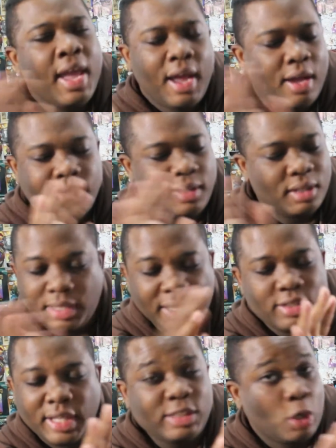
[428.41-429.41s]
Uh,
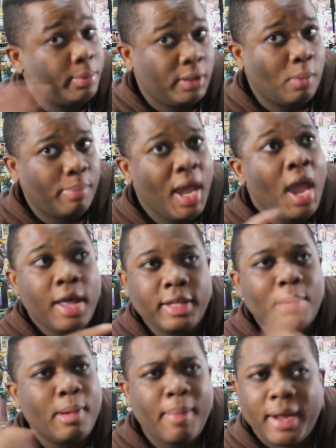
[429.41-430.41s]
let, let's hope they don't bring. Are they going
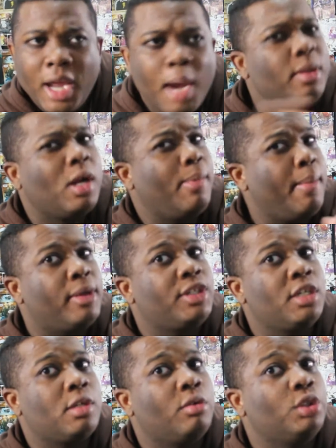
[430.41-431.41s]
to bring back him? Are they going to bring back
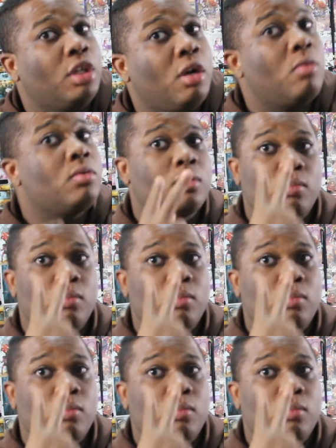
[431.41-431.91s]
James Earl Jones?